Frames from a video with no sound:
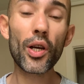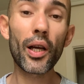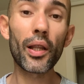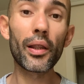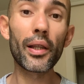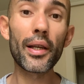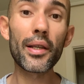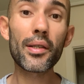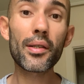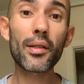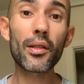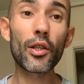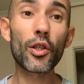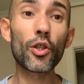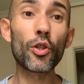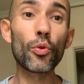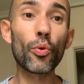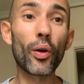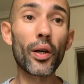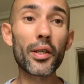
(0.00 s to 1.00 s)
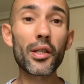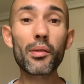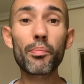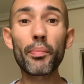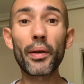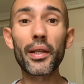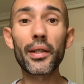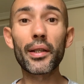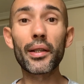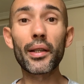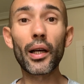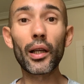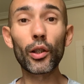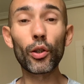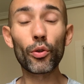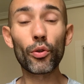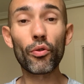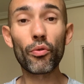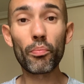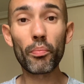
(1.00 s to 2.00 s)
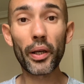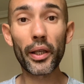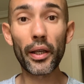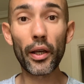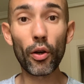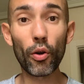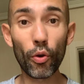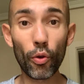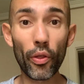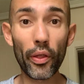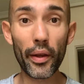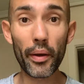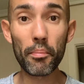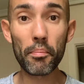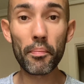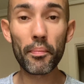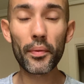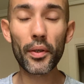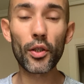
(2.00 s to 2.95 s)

unless you are spending a lot of money on them,